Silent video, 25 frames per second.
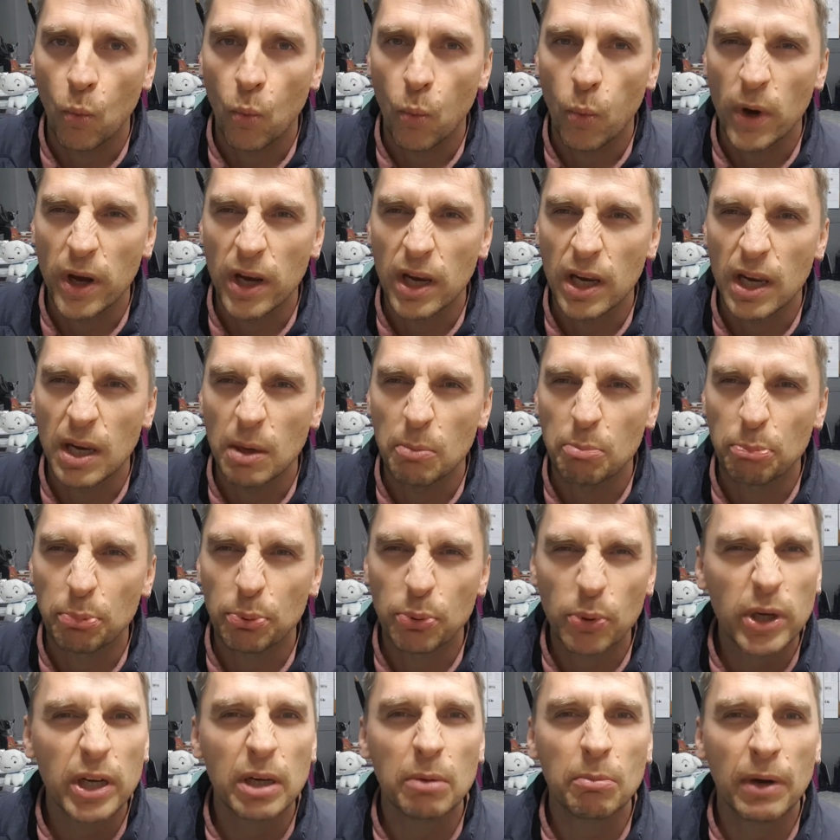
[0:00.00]
We
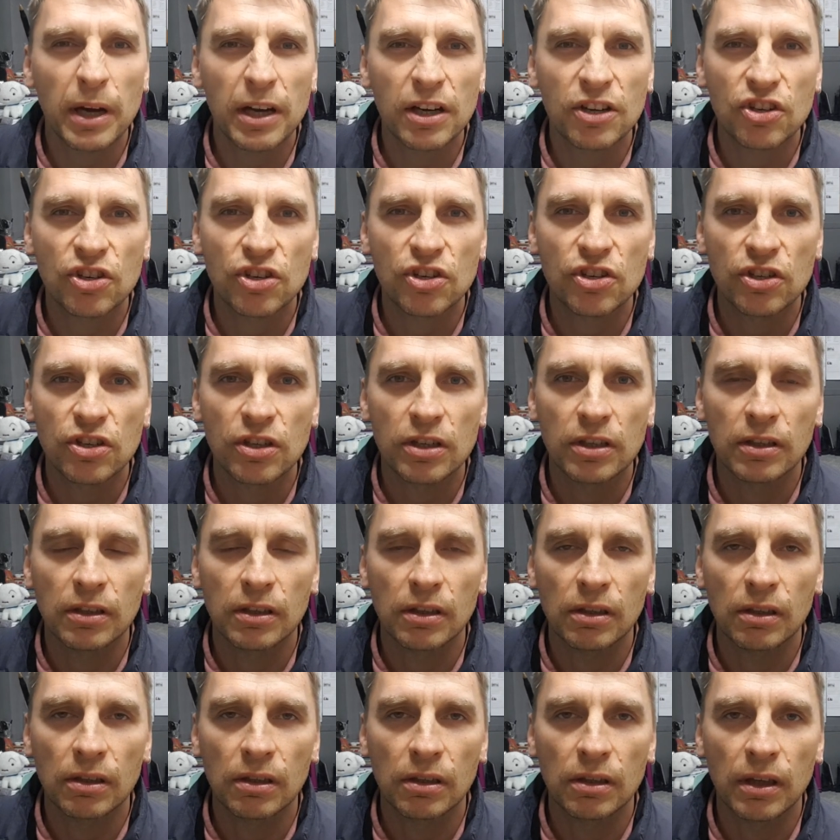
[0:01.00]
pretty much
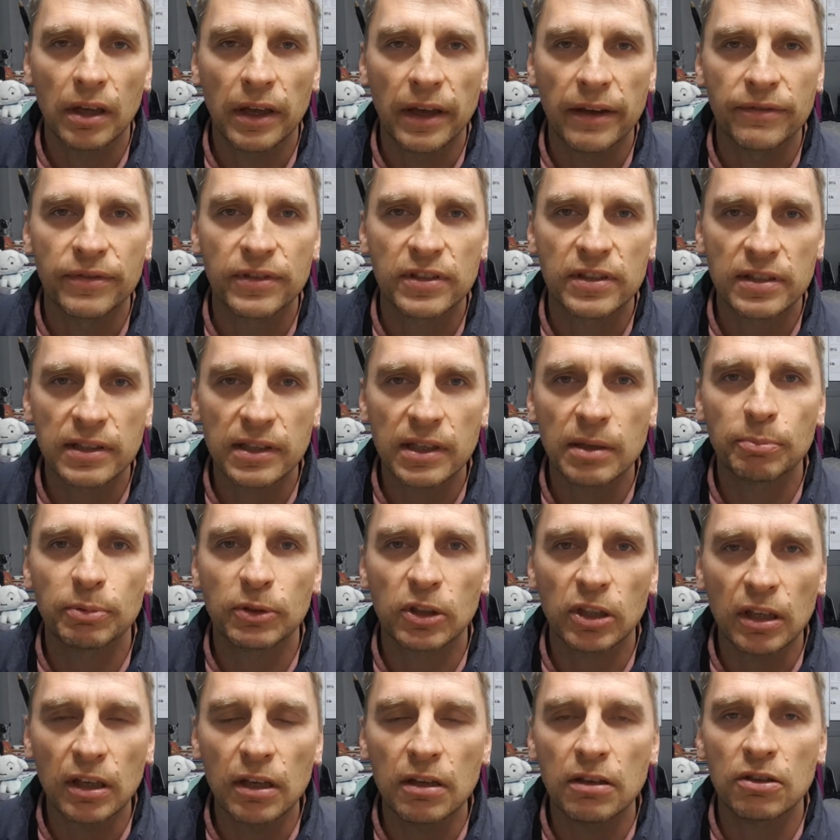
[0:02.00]
have
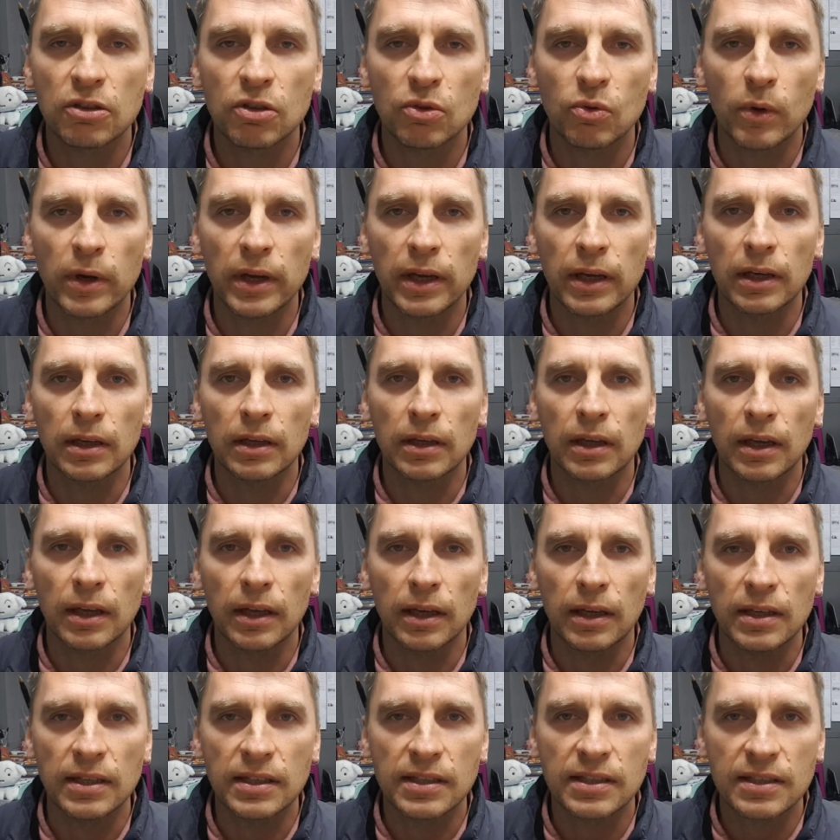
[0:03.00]
slipped into
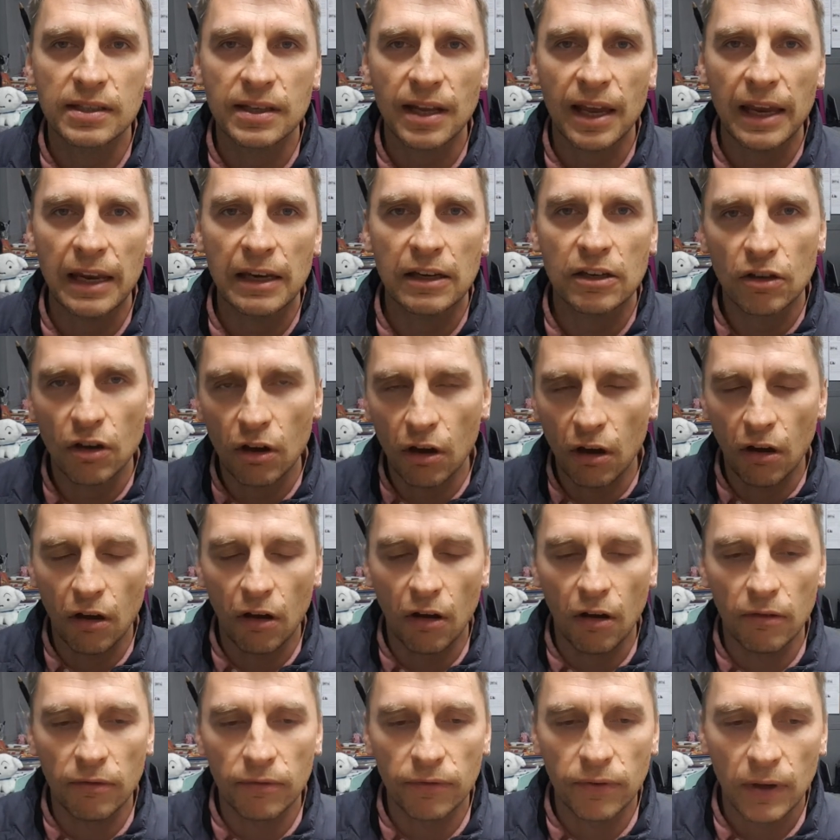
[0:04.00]
a state
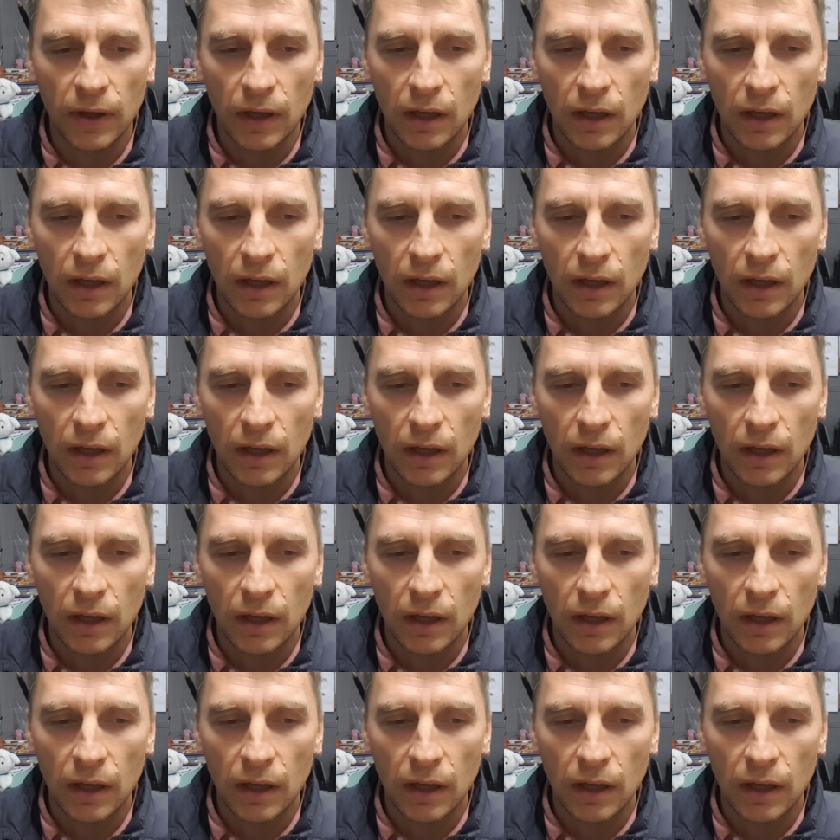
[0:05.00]
of